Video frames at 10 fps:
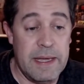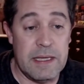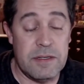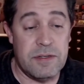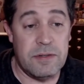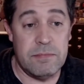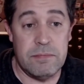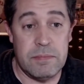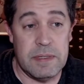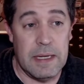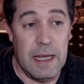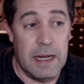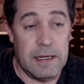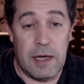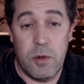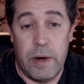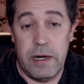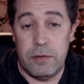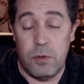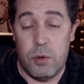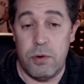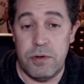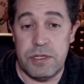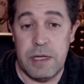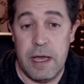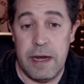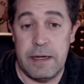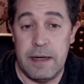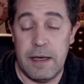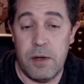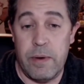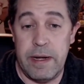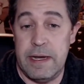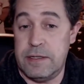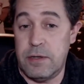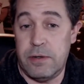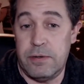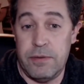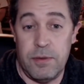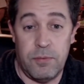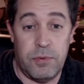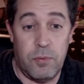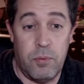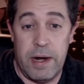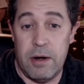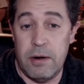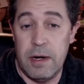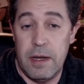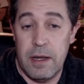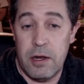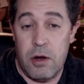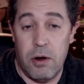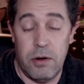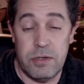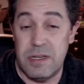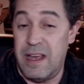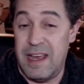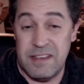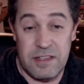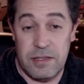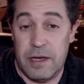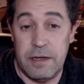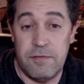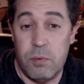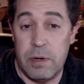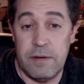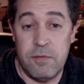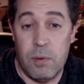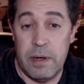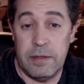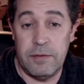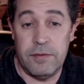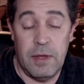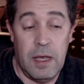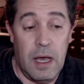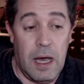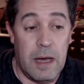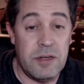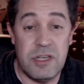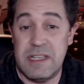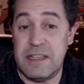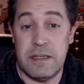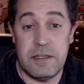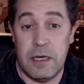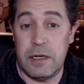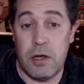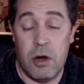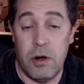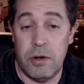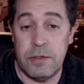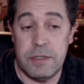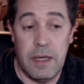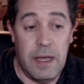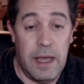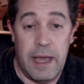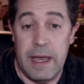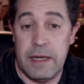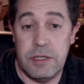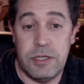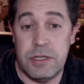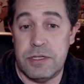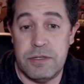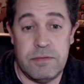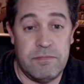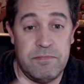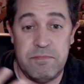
is not quite on the hoarder side, not quite, he's on the rare cards, has a ton of one-of-ones, just has a ton of cards and just